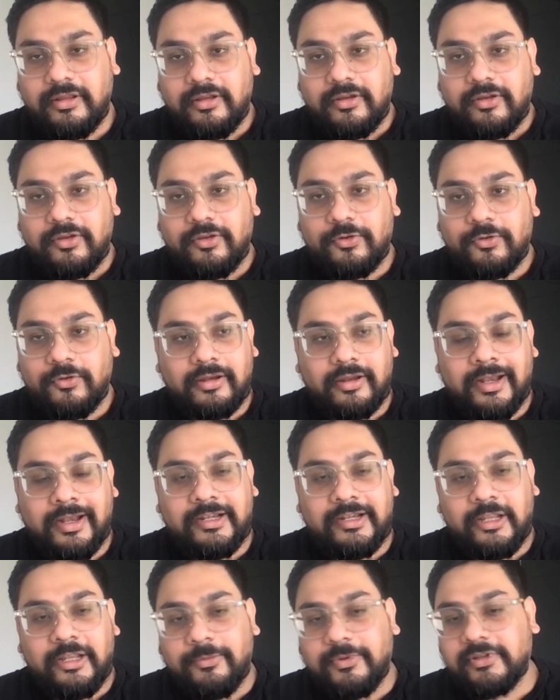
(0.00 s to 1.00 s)

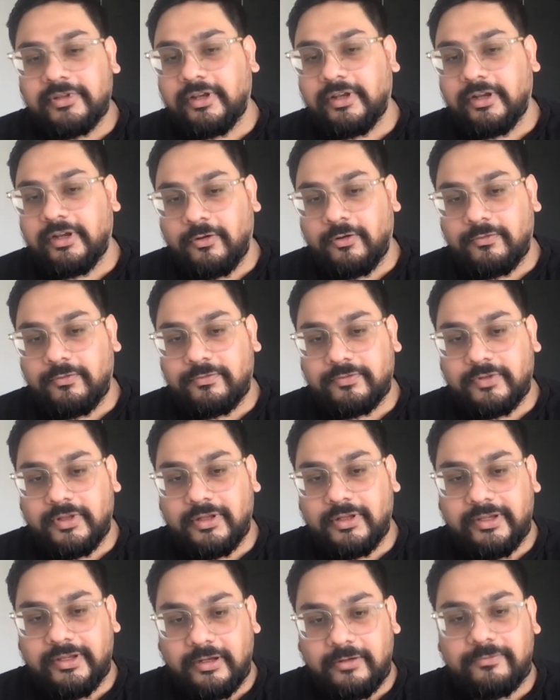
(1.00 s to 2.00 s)
80% of the
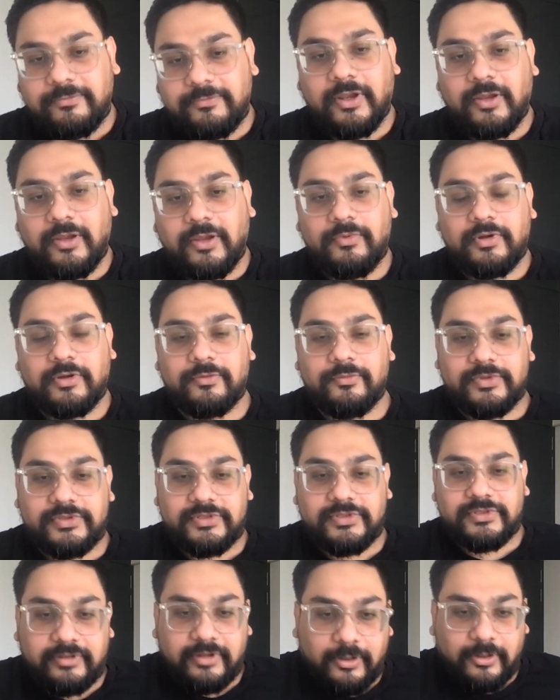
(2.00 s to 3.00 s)
legal framework which
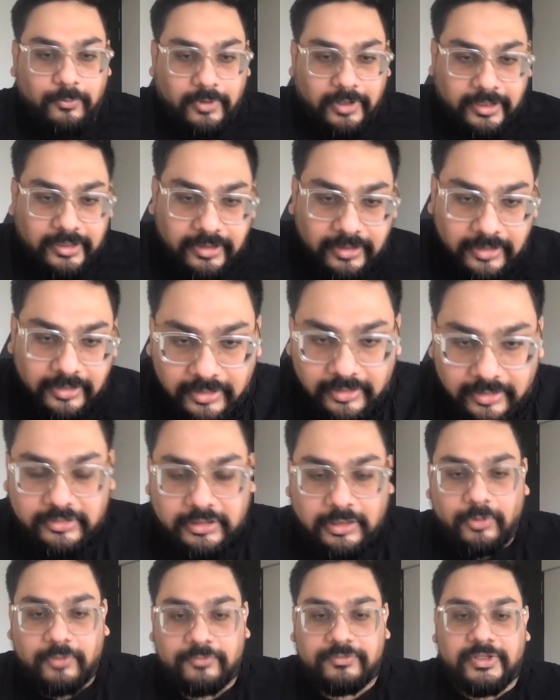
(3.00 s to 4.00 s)
is required.
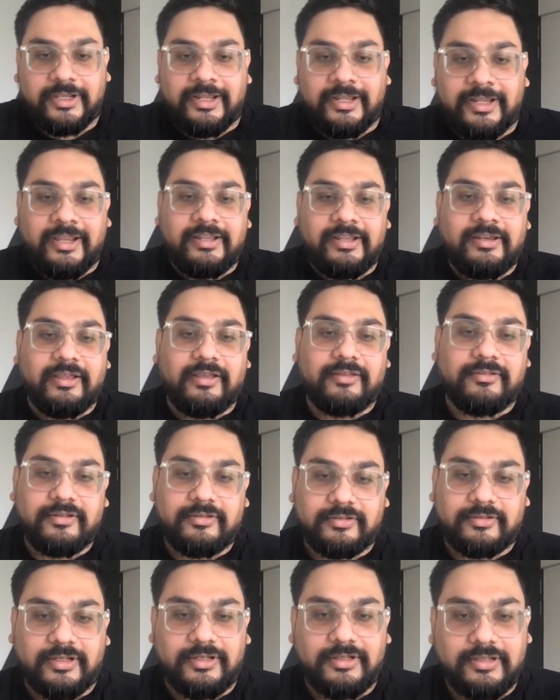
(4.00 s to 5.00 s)
Some of the gray areas are
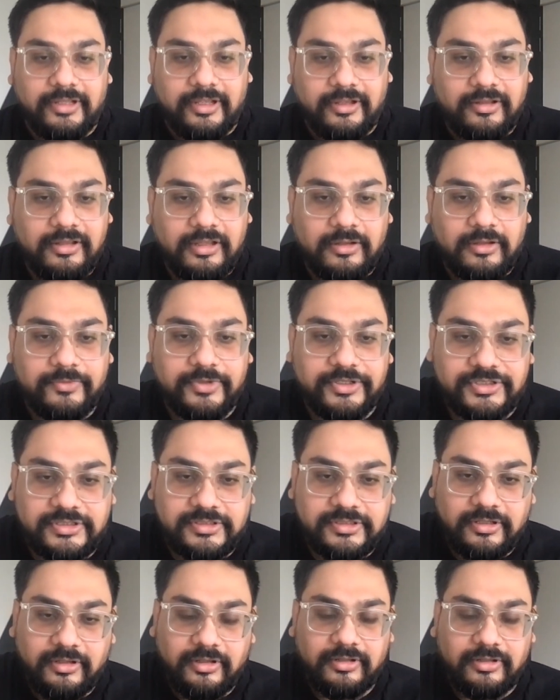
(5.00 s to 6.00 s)
still there,
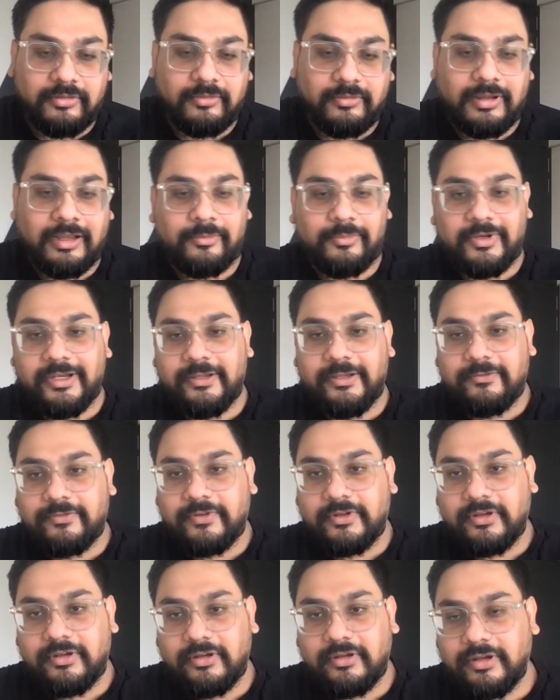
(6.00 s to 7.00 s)
which I believe
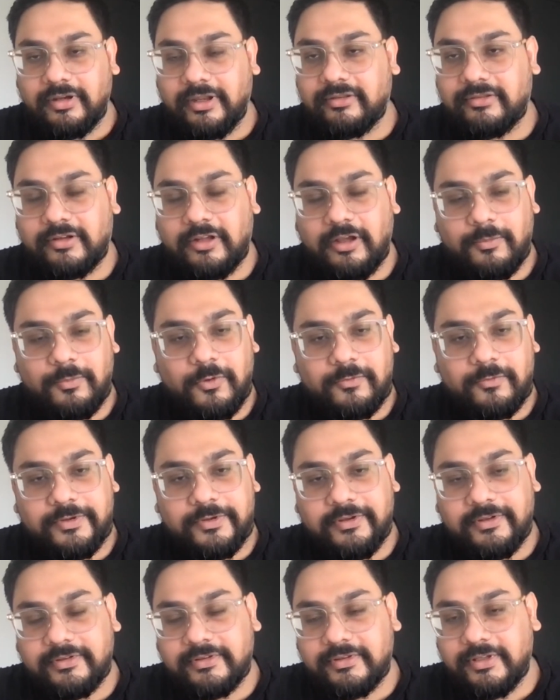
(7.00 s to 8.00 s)
in next couple of
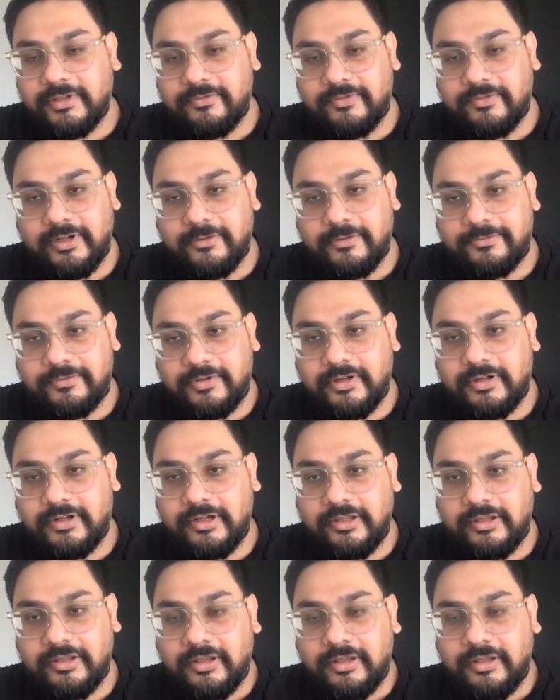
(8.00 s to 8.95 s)
years they will definitely